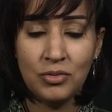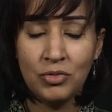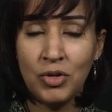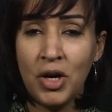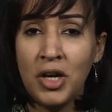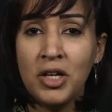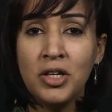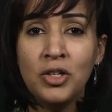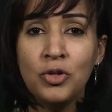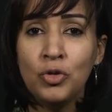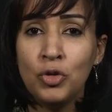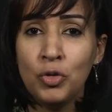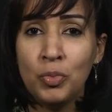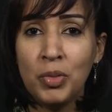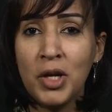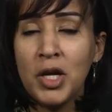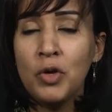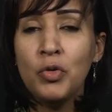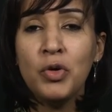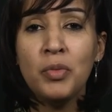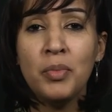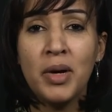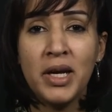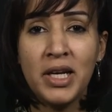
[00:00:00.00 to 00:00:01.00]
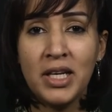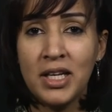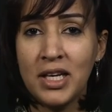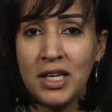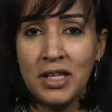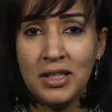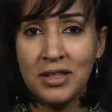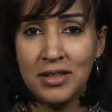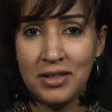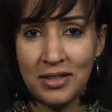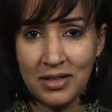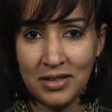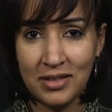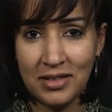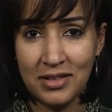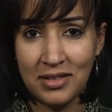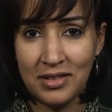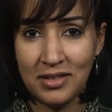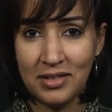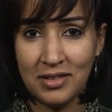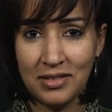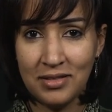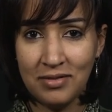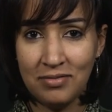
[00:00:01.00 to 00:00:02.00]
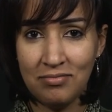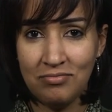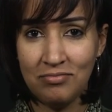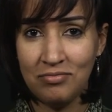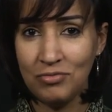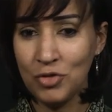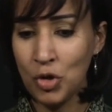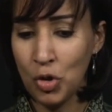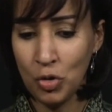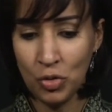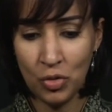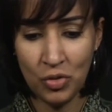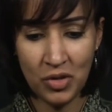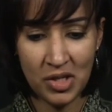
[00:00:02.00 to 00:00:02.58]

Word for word: run or play with my kid, go